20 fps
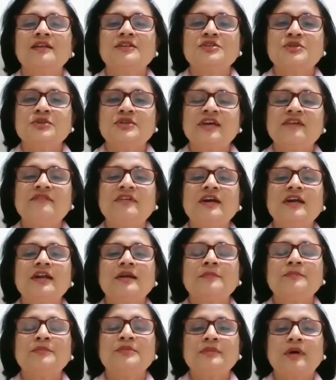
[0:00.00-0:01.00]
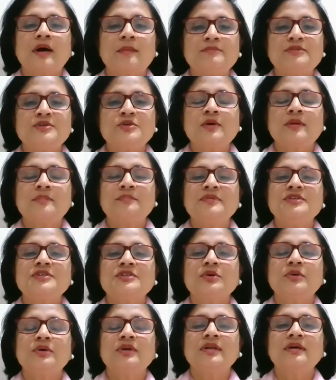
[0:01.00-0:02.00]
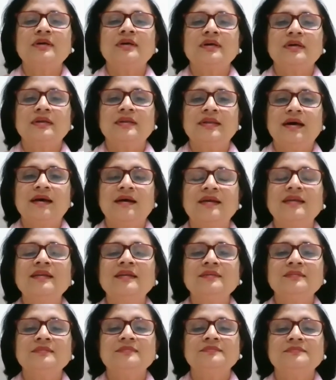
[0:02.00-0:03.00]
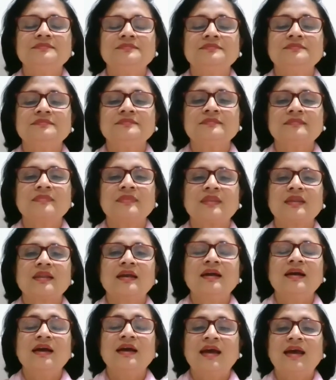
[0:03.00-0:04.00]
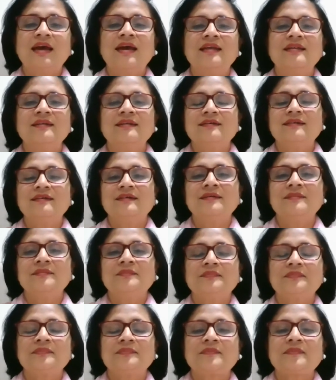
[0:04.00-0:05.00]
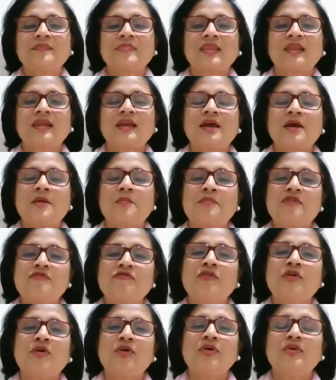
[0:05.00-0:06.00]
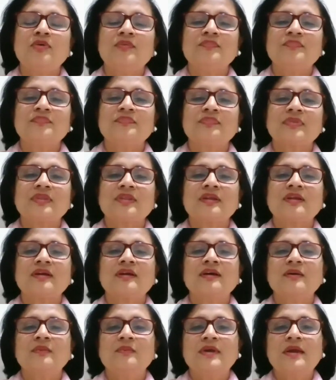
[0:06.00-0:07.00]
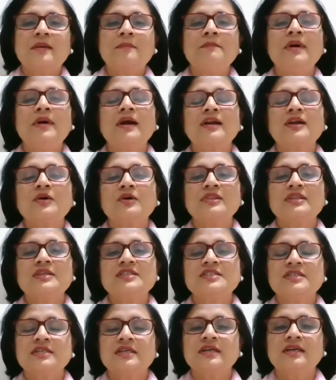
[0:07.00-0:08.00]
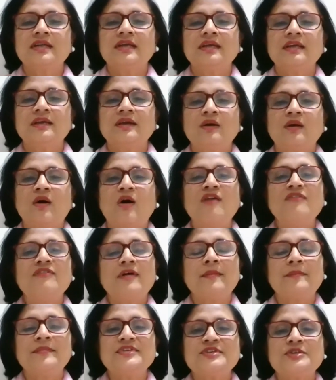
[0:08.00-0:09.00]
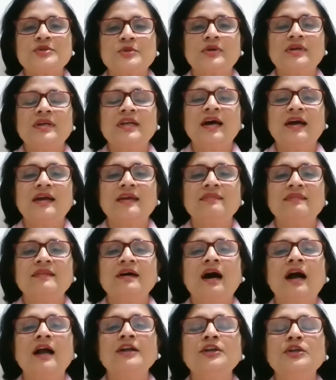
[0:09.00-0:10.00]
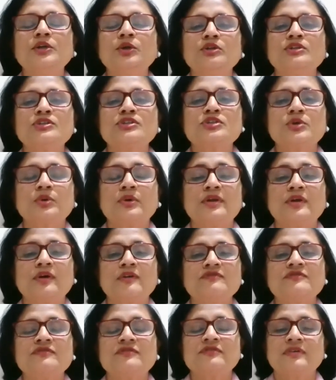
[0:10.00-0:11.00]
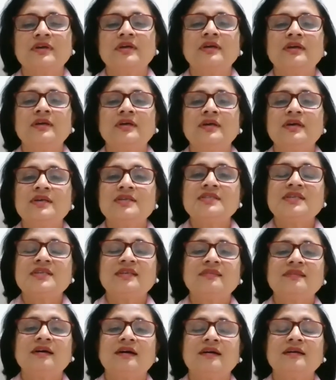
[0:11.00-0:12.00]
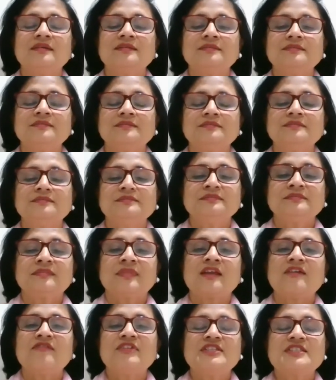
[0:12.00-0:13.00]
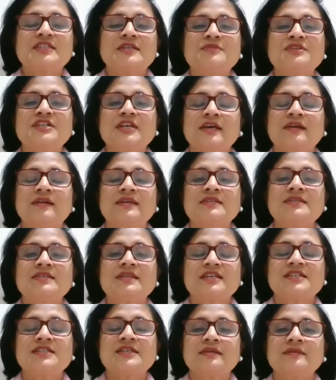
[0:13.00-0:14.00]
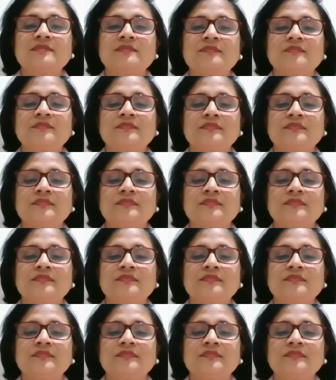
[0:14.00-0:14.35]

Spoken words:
Today we are up to episode 9, and before we embark on this journey of episode 9, the Untold Story of Sita wisdom sharing session,